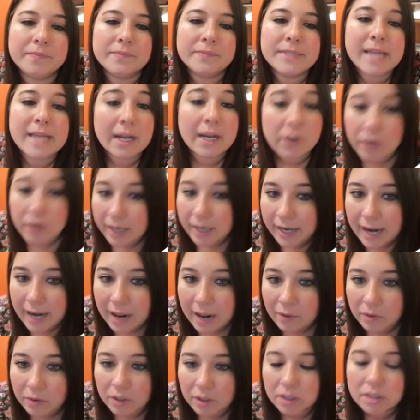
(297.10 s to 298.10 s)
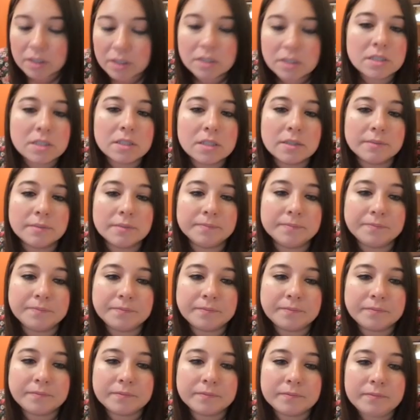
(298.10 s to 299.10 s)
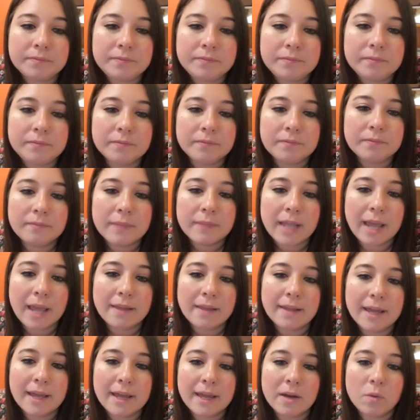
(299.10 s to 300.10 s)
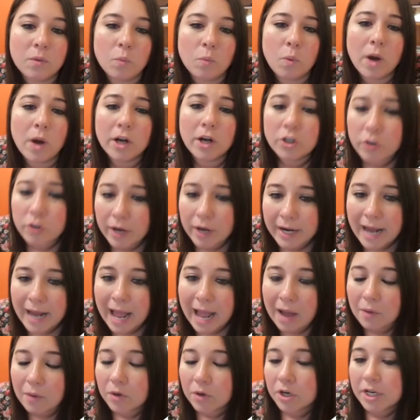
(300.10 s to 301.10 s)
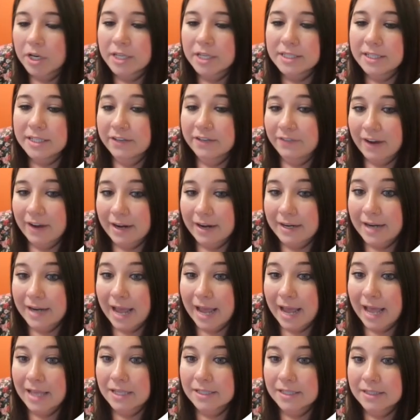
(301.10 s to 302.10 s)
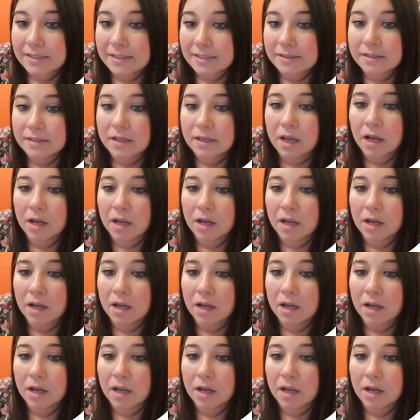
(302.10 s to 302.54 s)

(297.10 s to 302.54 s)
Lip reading: 10 credit hours, And then 1 credit hour is defined as